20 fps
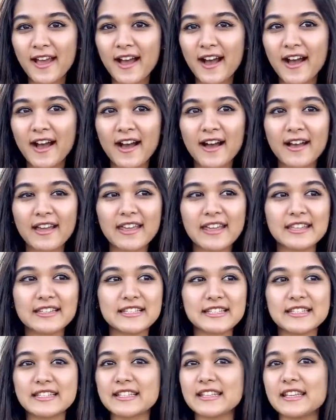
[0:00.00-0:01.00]
uh,
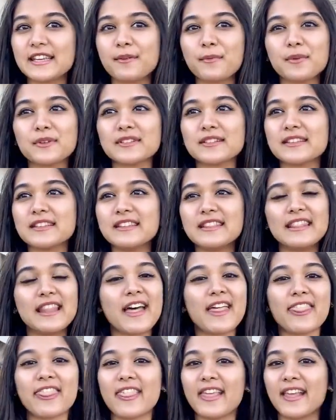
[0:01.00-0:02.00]
it's it was
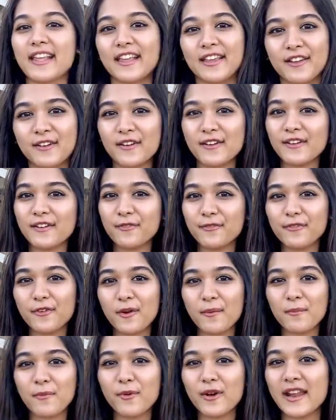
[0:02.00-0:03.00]
nothing uh,
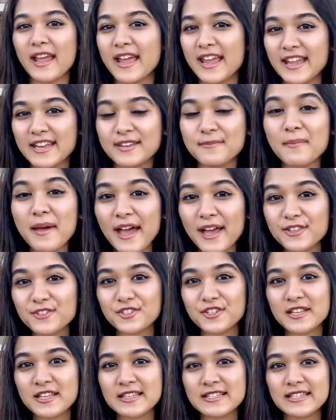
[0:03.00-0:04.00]
from what I had
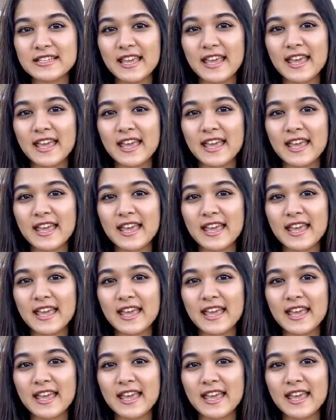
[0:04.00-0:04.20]
imagined.